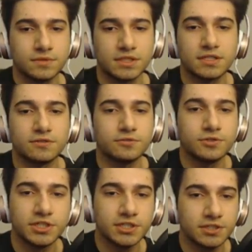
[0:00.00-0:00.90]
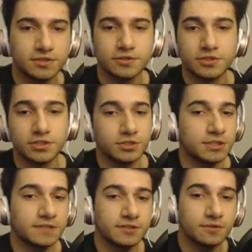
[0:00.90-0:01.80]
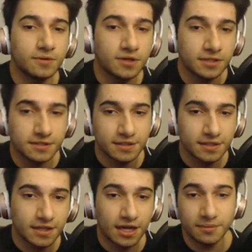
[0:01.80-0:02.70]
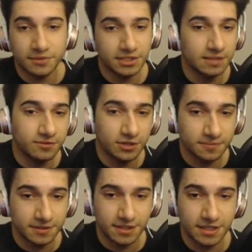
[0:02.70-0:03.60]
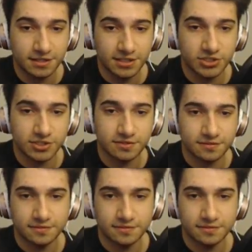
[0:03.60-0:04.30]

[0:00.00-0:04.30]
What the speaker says: Again, real cool. You can do whatever you want. I'm gonna keep farming and leeching.